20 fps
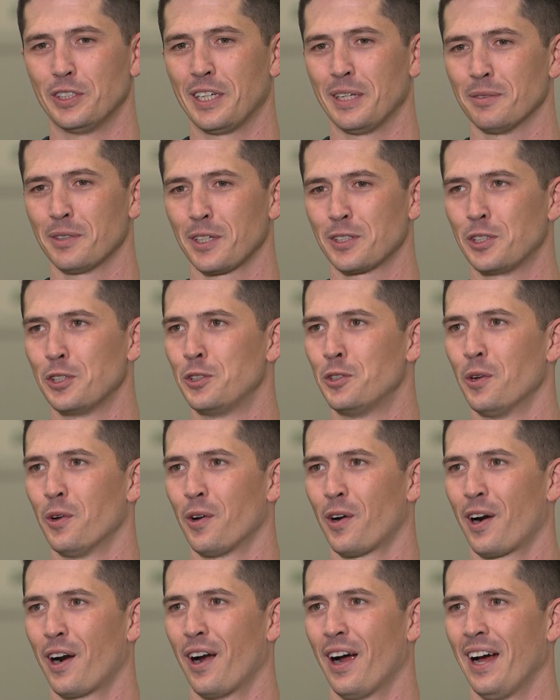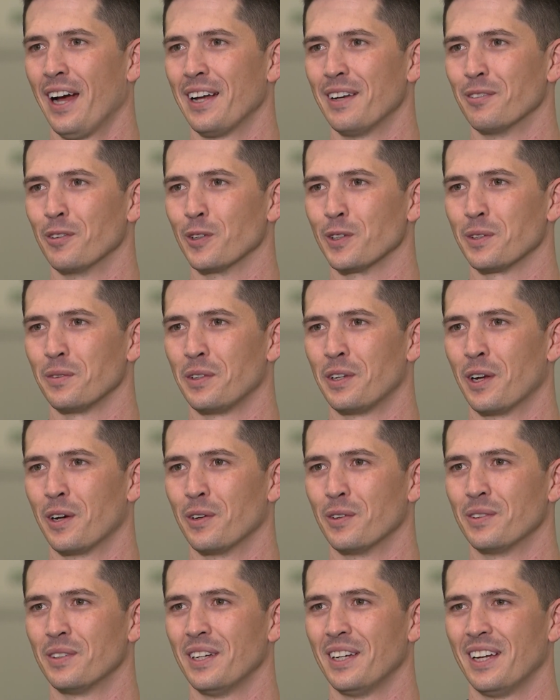seems like she's doing all right. Well, you
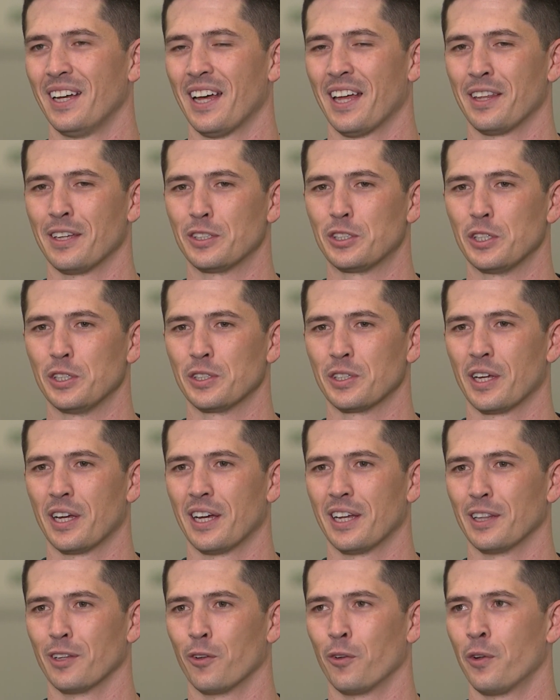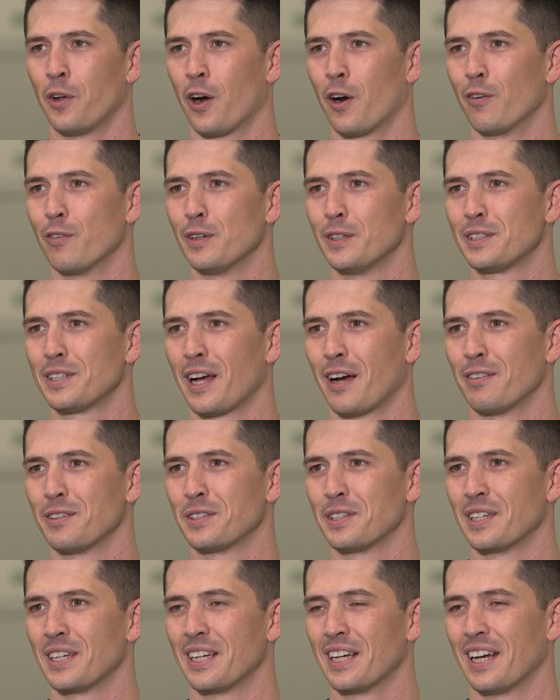know, I think she's uh, a little nervous.
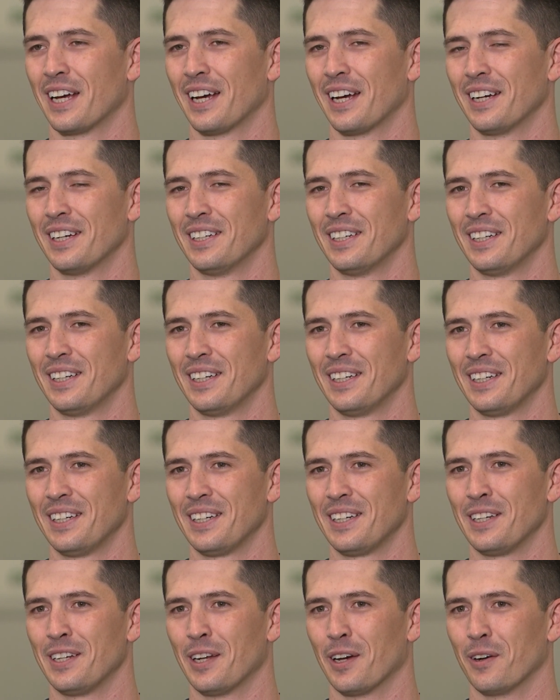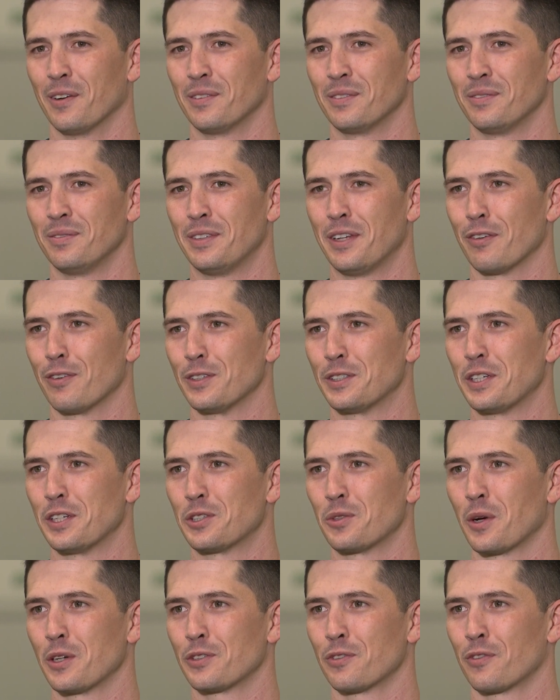Obviously, uh, you know, different
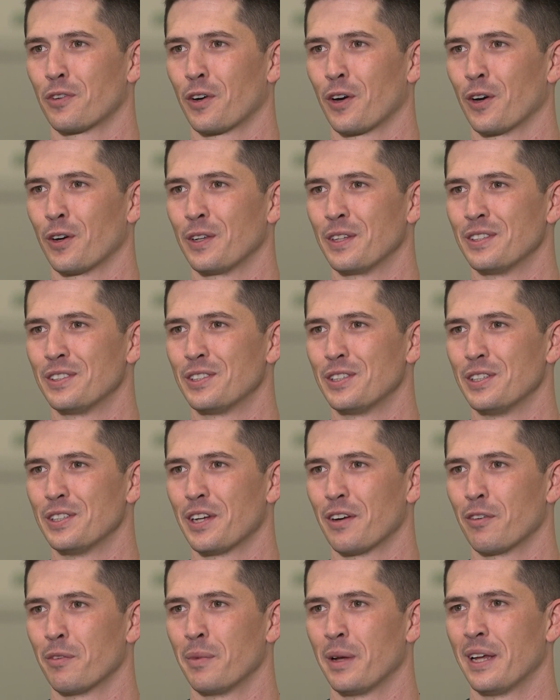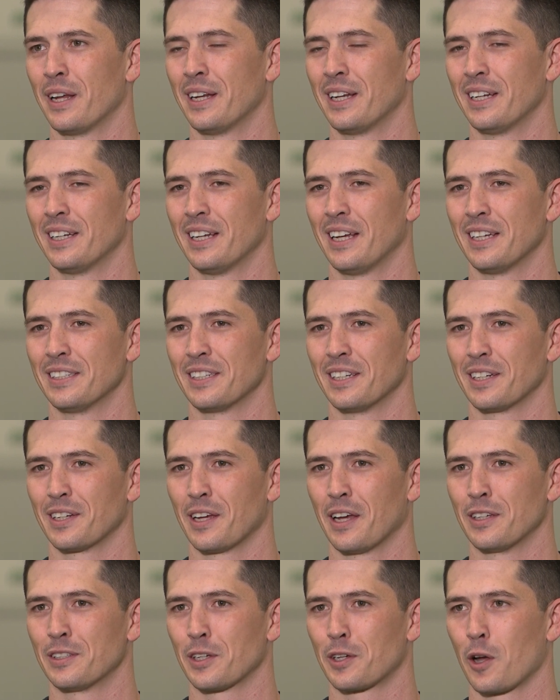situation for her than she's ever been, and as a
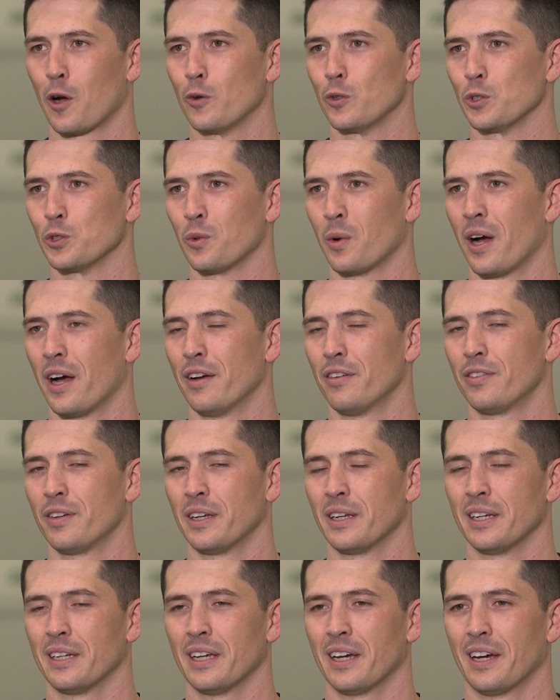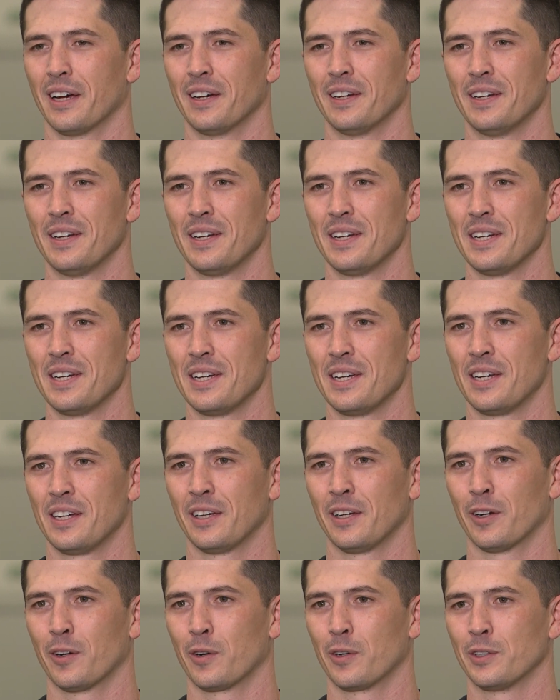as a coach's wife, and uh,
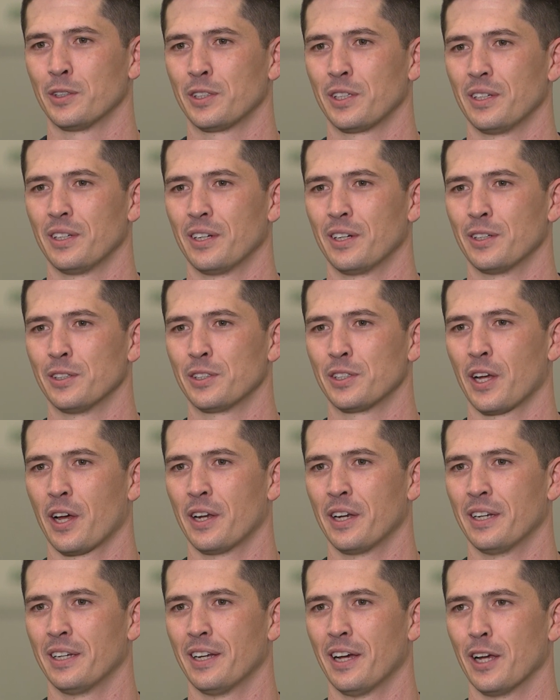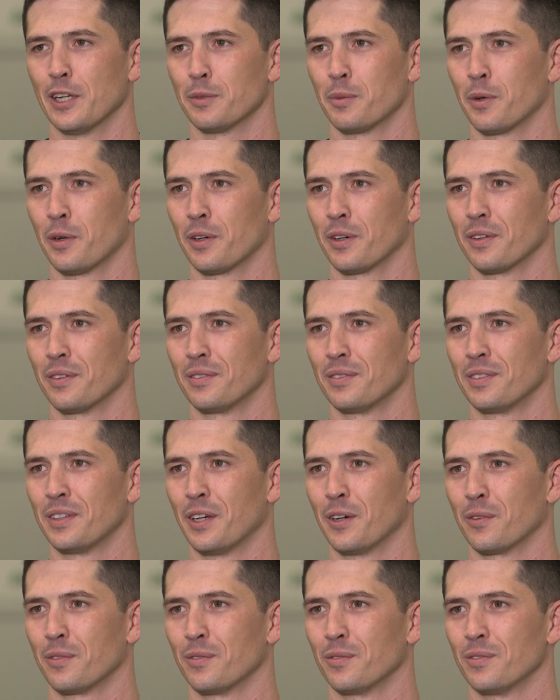you know, her her son and husband are you
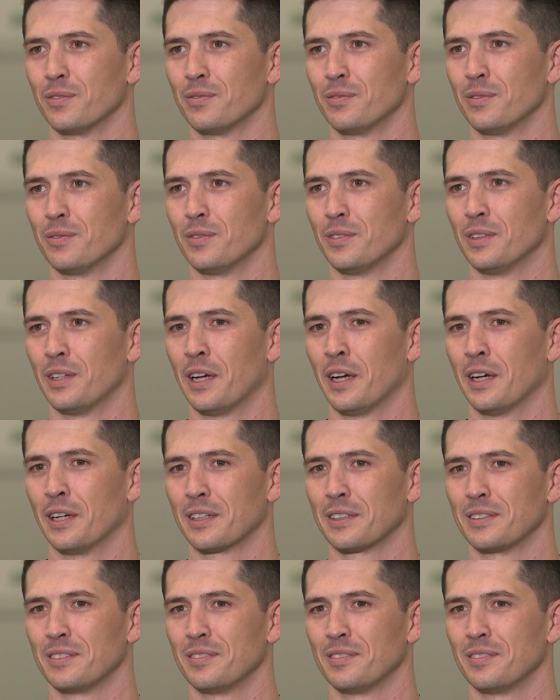know, uh,